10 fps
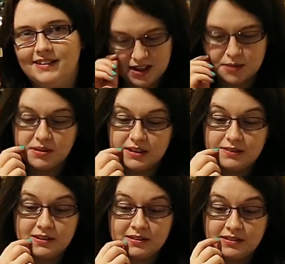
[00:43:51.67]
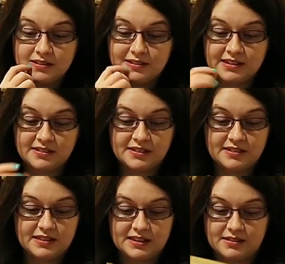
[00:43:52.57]
I believe this is a
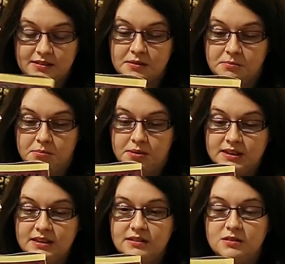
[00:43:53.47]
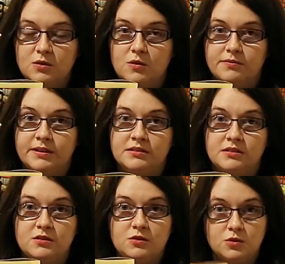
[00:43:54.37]
series that's complete or very
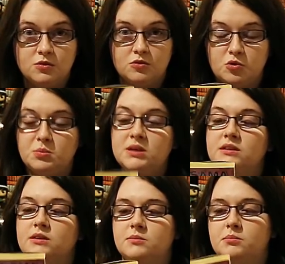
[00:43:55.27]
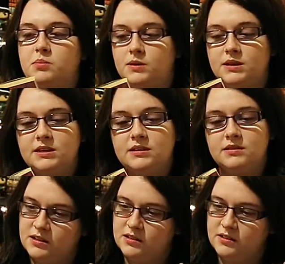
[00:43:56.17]
soon to be complete.
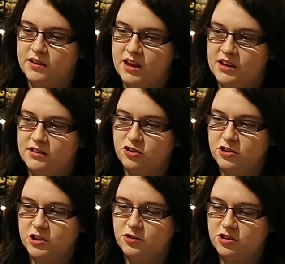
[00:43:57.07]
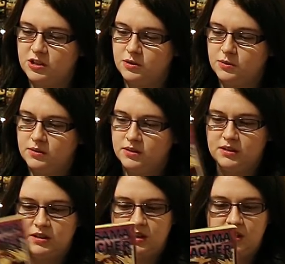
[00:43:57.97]
It is a shoujo,
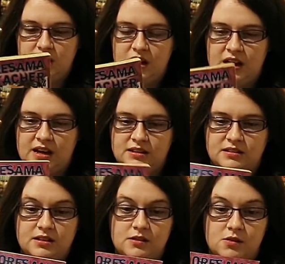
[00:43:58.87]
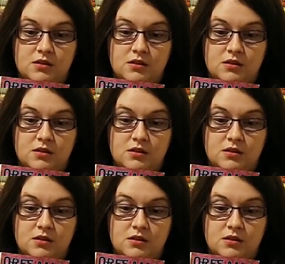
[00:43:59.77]
and it's a